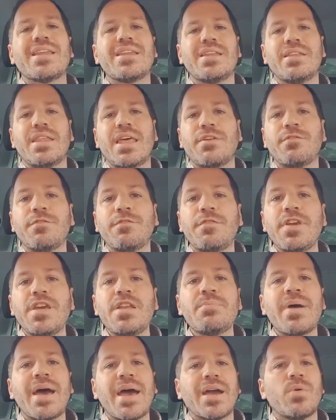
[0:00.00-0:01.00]
that
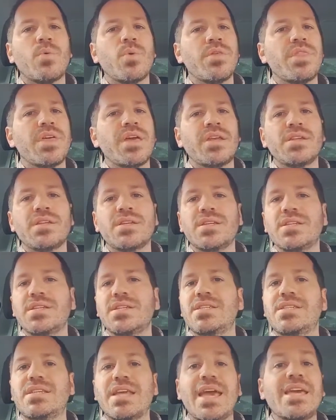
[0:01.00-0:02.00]
feedback
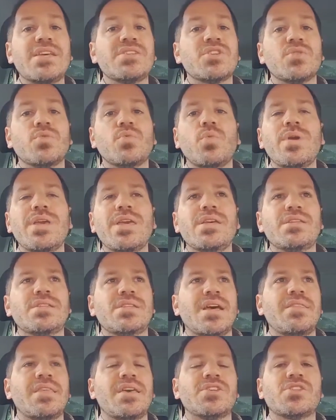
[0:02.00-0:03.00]
within days and
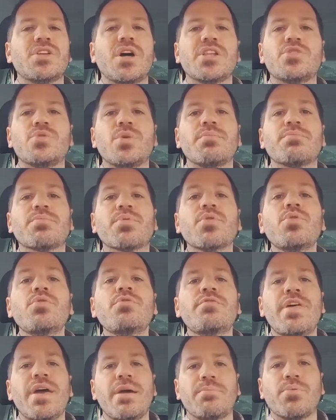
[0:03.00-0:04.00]
weeks, and they start to
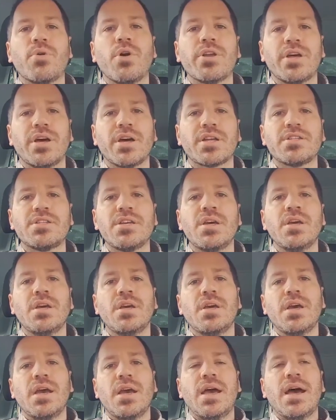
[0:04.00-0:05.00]
improve their product.
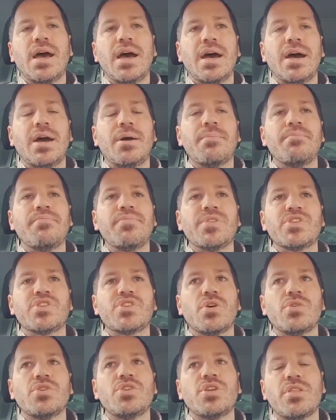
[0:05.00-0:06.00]

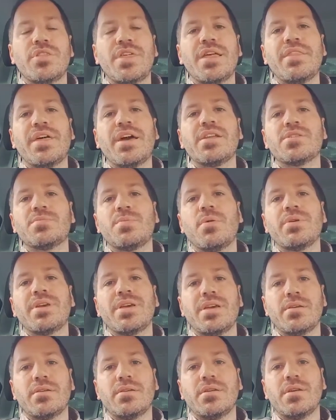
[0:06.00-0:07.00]
So that is
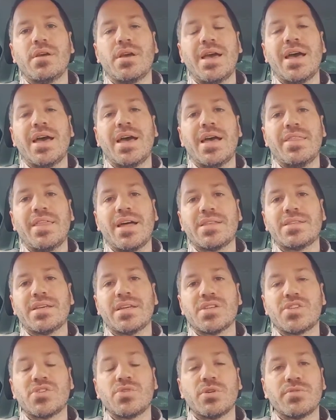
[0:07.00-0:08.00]
probably that's
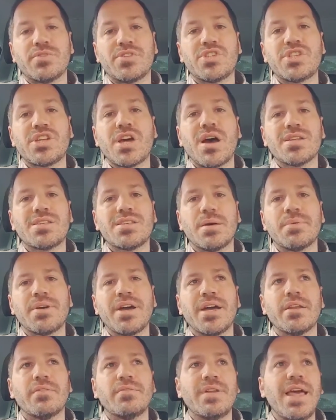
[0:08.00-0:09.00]
at a sort of startup
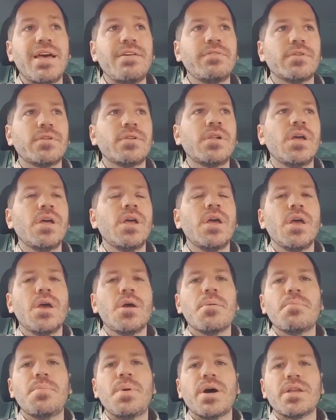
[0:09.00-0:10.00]
kind of level,
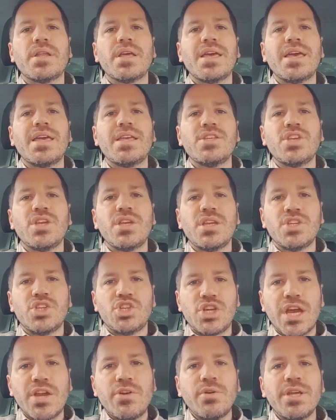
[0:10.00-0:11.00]
but
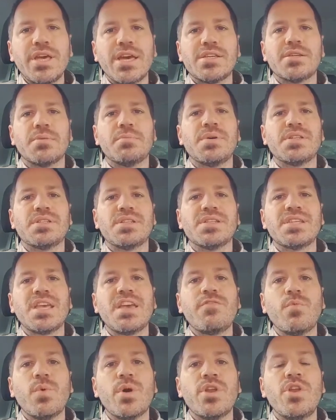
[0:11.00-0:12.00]
generally as a business,
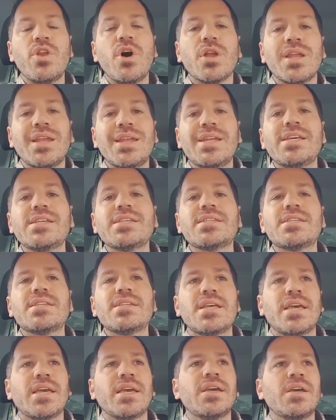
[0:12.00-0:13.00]
if we're not
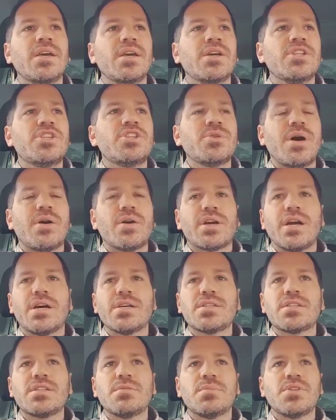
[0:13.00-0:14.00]
listening to our
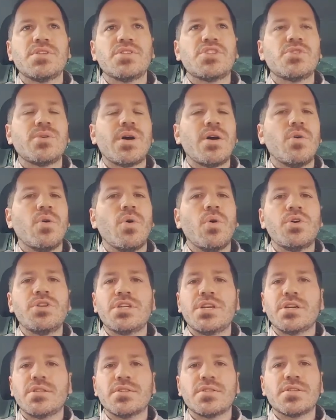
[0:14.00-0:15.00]
customers, to our
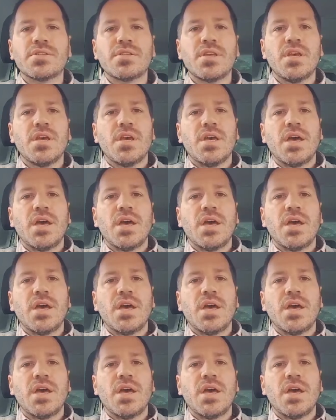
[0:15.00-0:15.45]
audience,